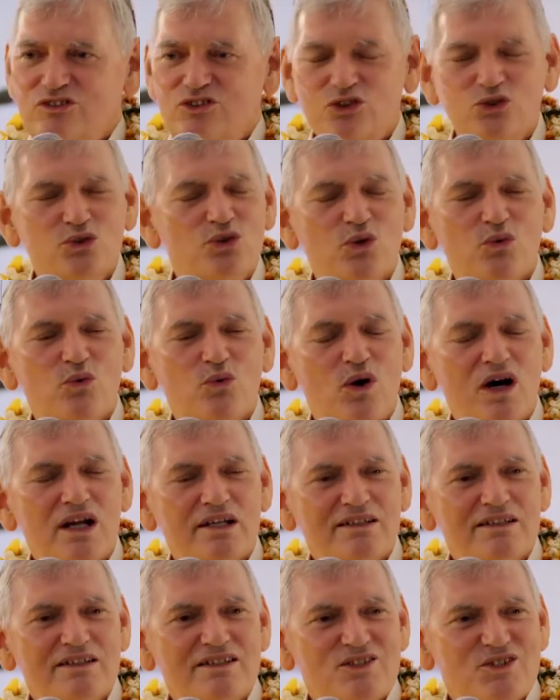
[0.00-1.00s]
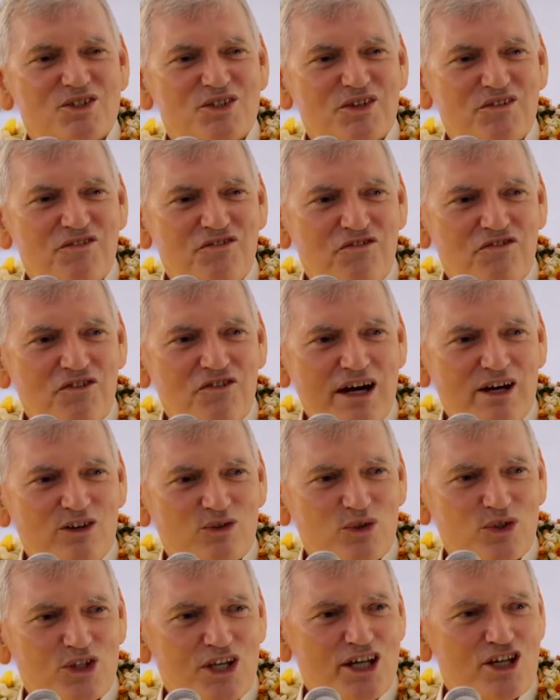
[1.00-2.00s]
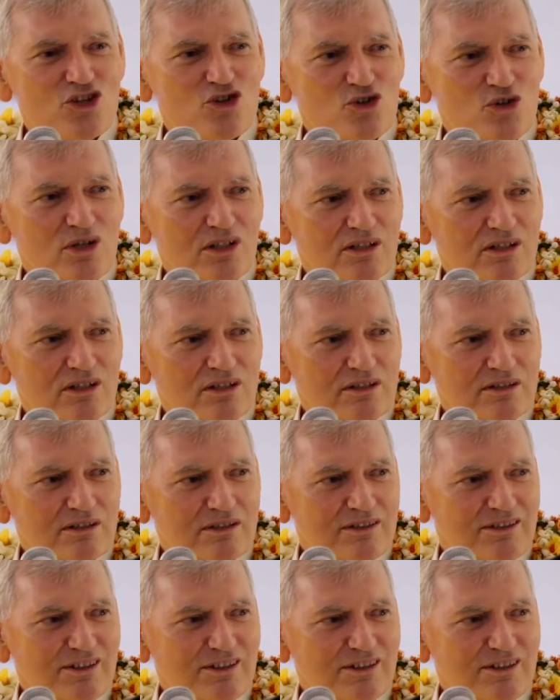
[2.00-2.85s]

Do you know what is the foundation